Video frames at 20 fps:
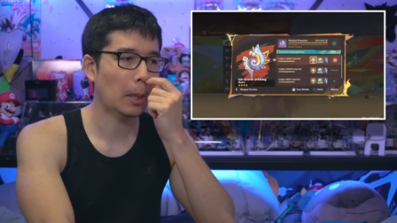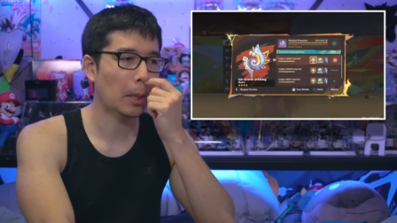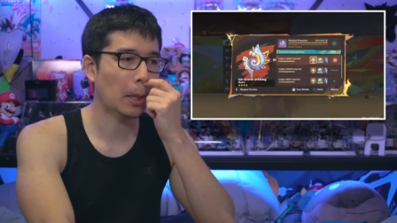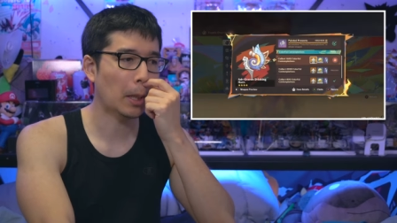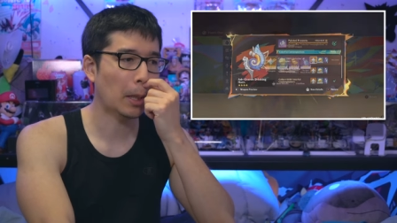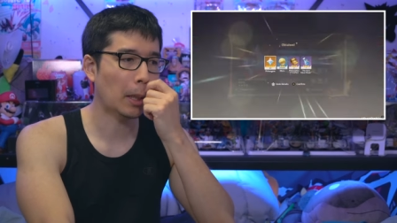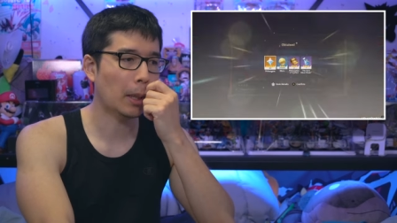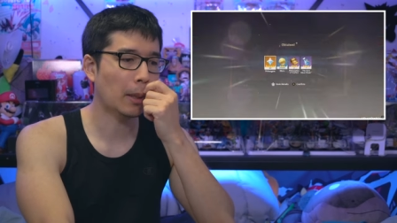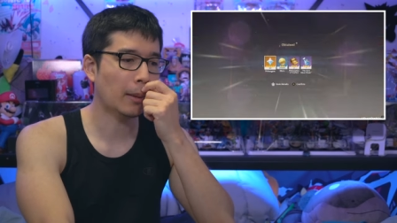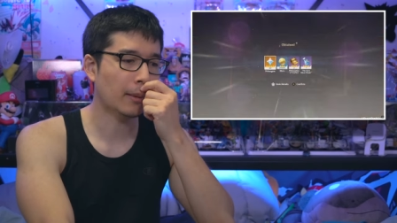
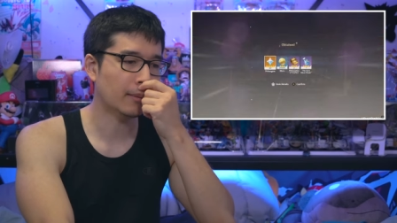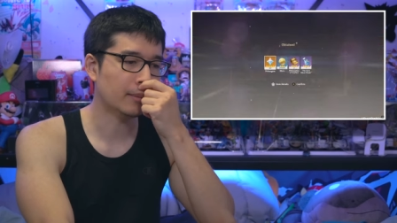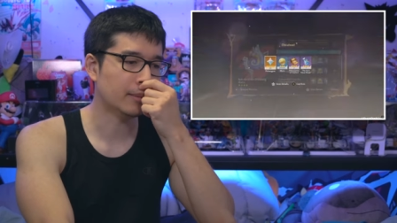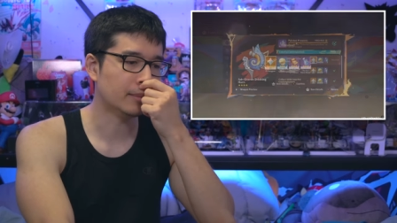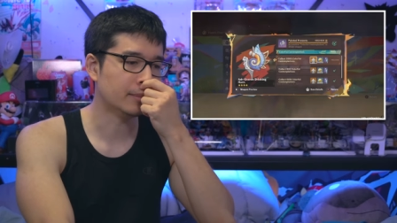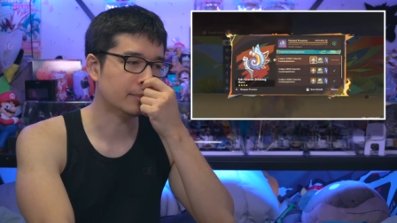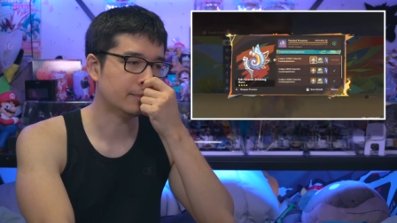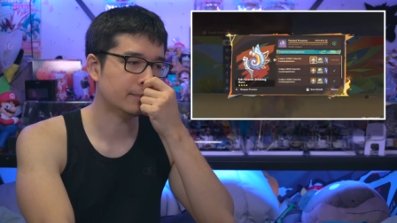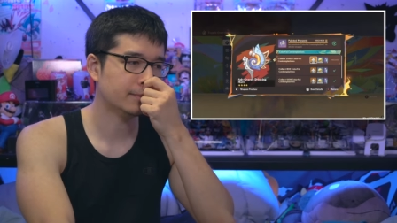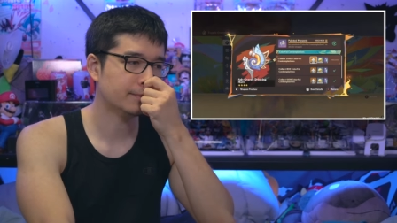
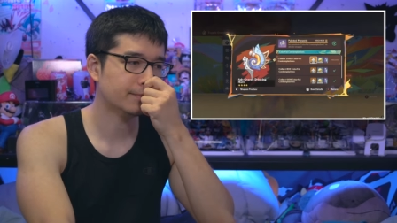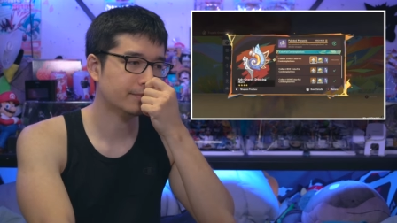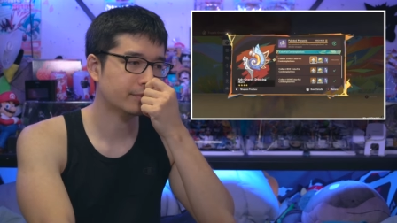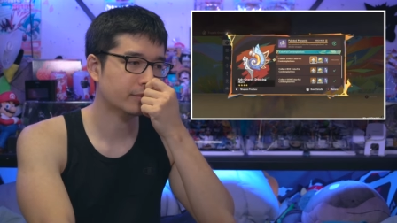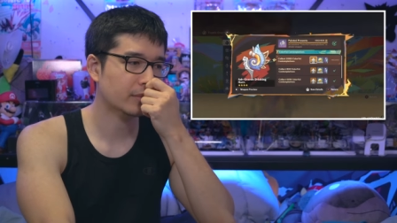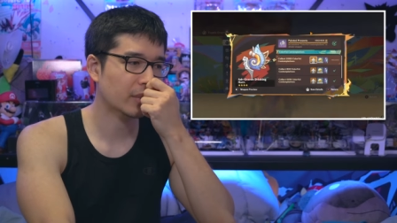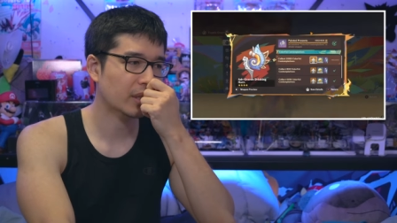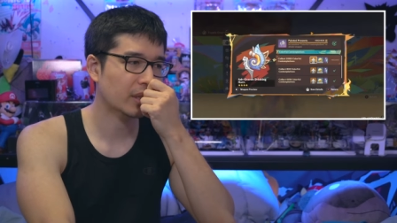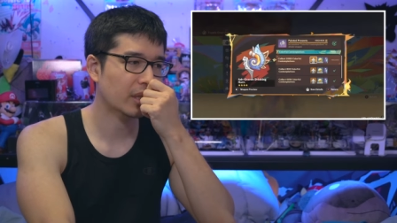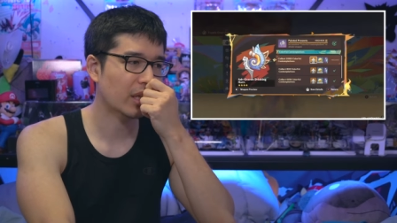Um,
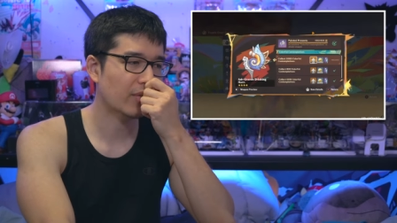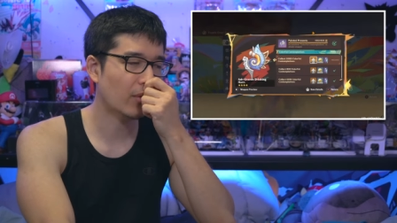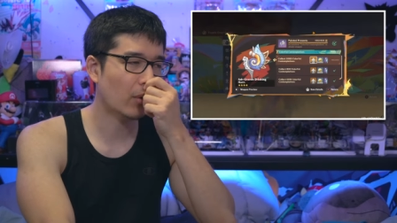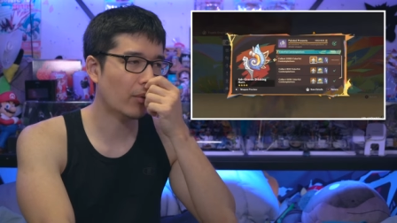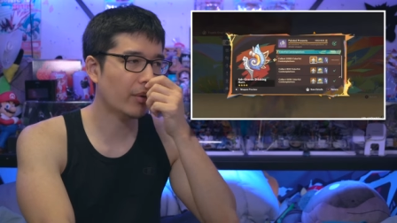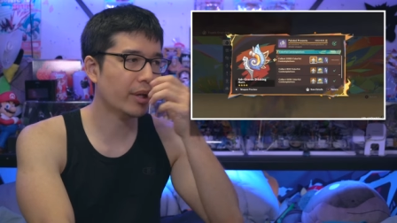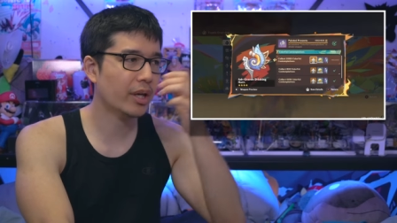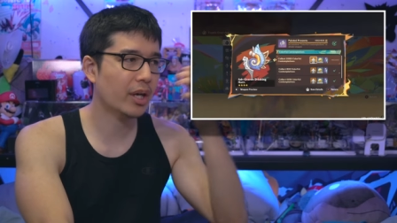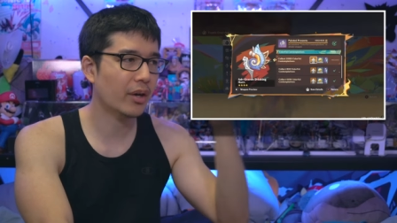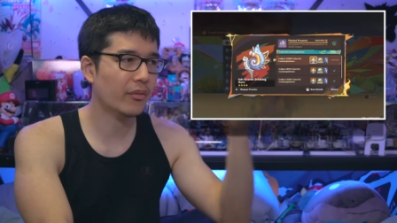they've
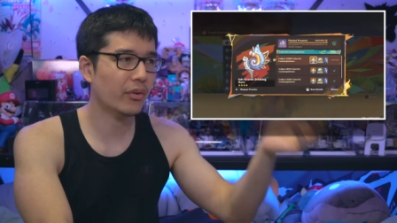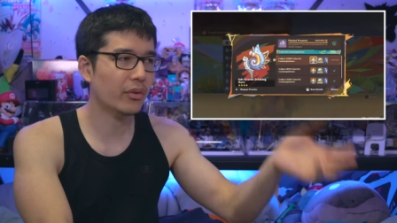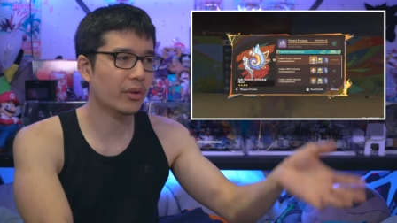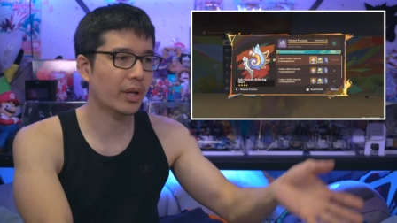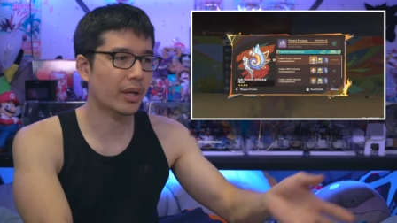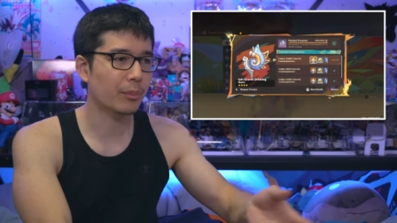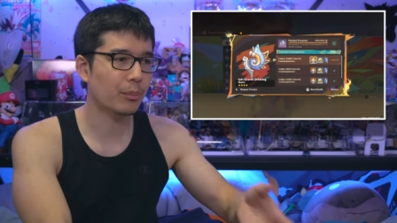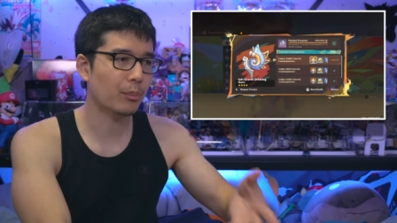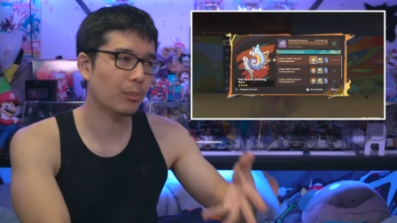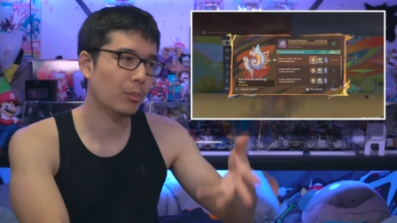already covered
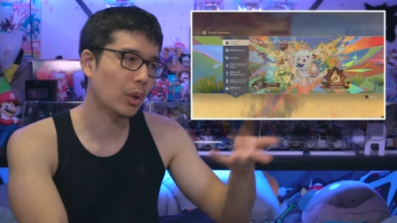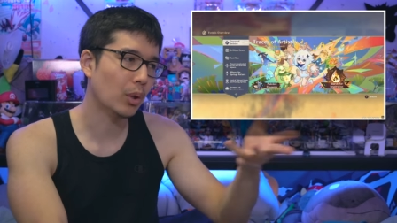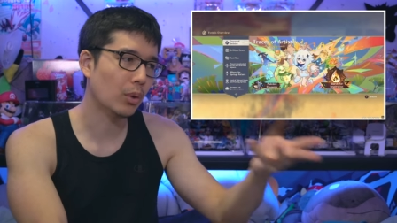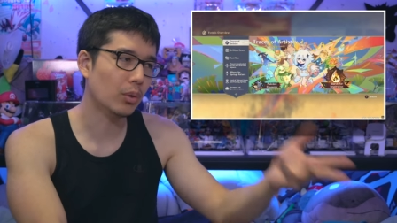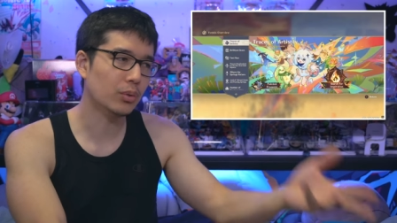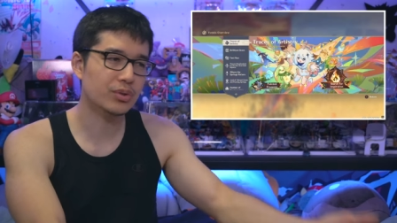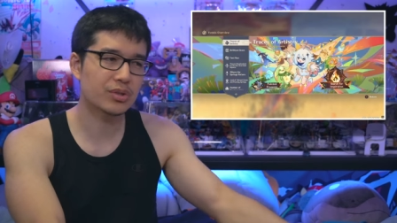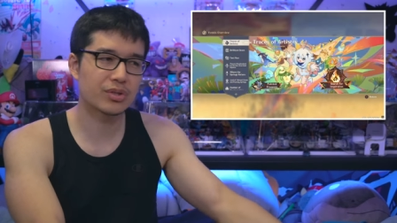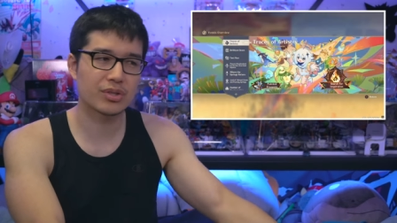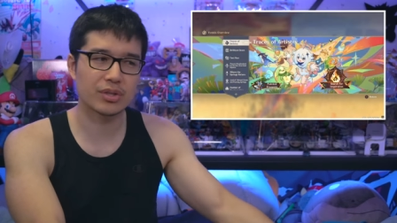like
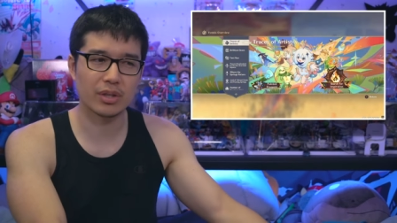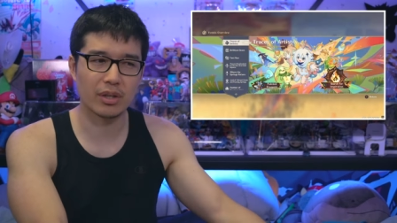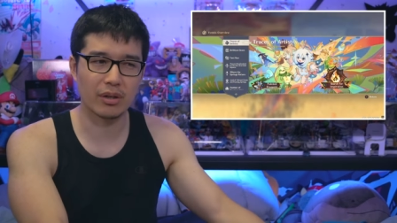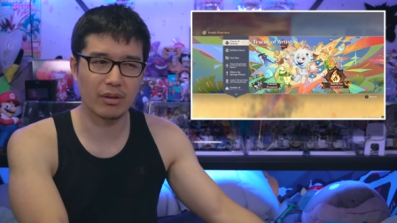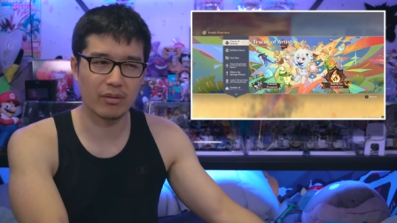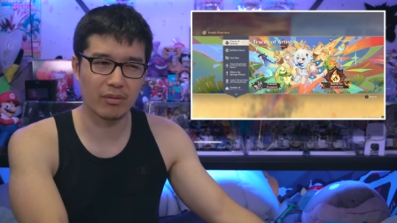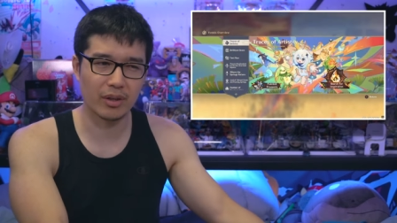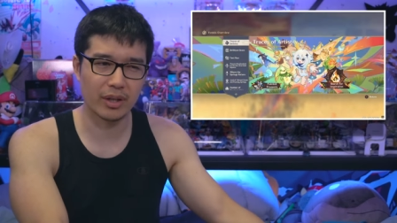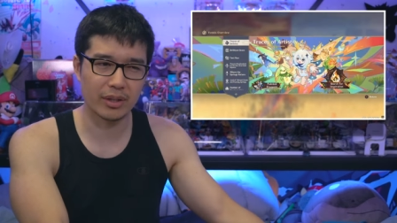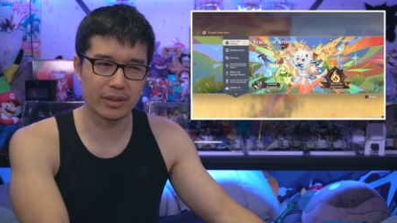most
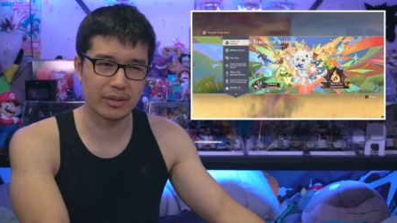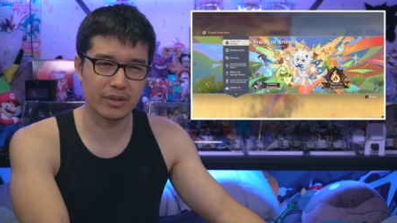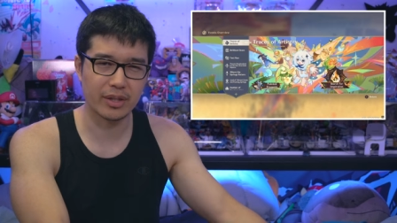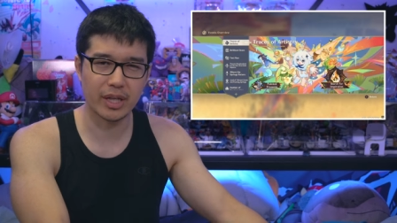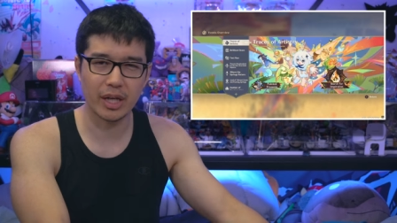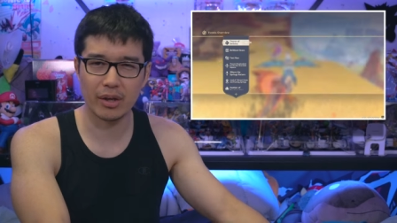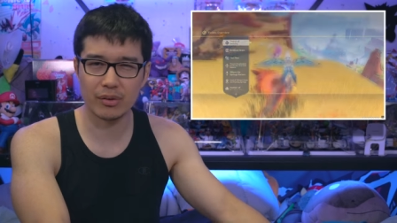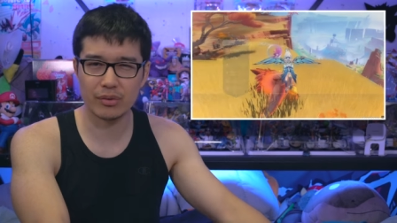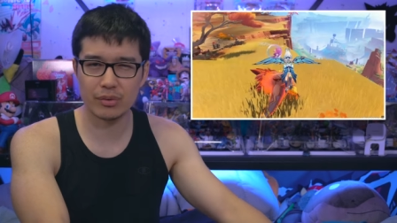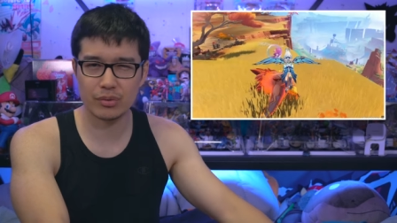of like the
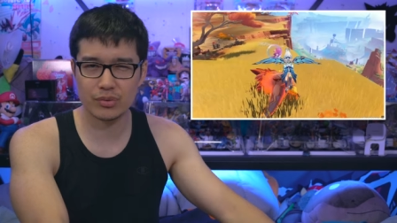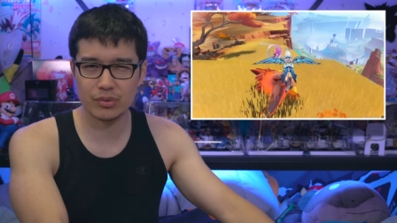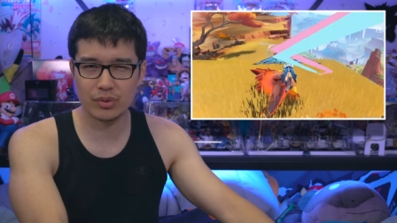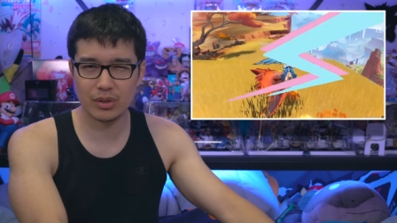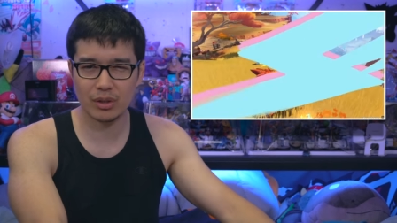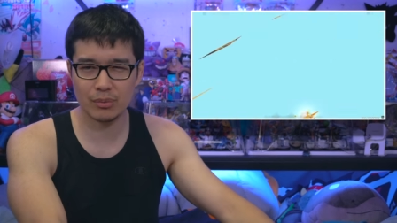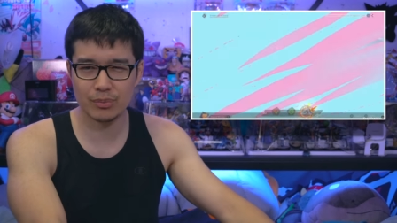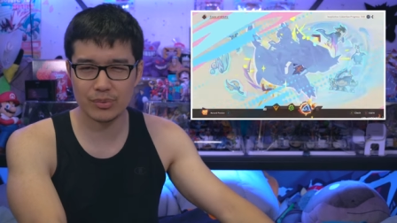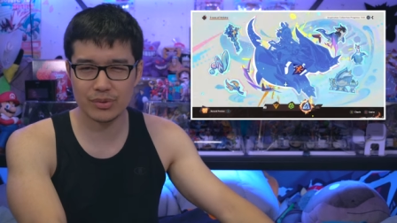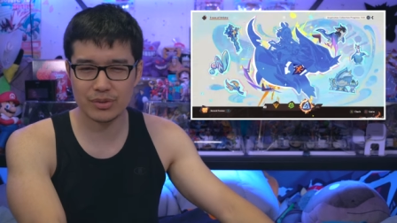character
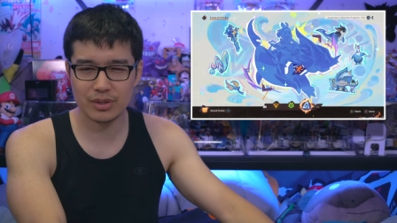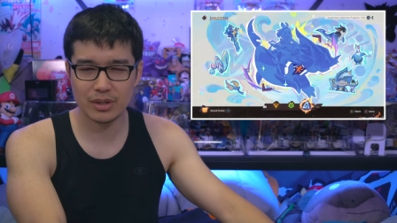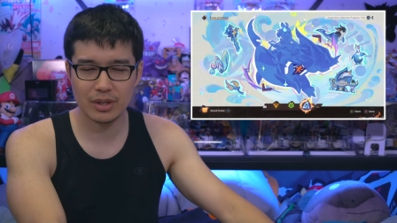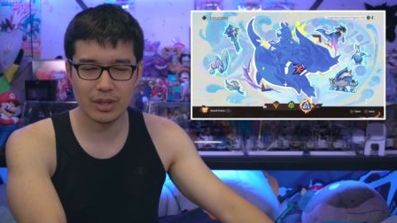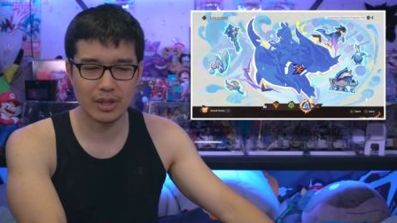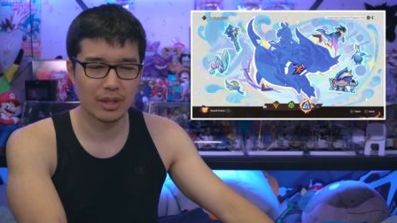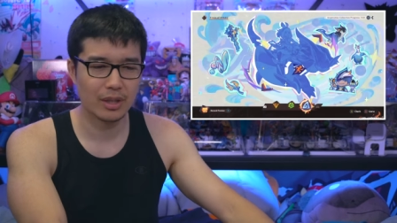tropes